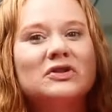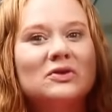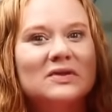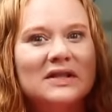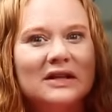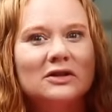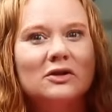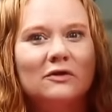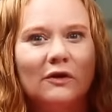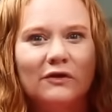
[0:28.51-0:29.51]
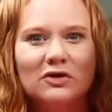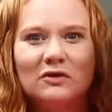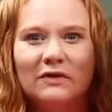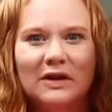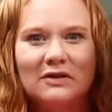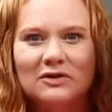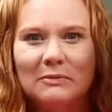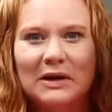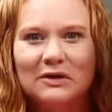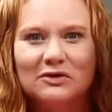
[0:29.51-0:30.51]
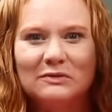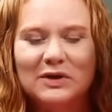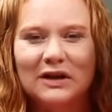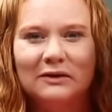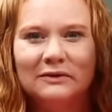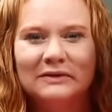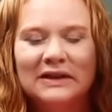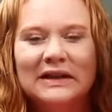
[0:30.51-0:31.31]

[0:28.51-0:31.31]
so stay tuned for future videos on my YouTube channel.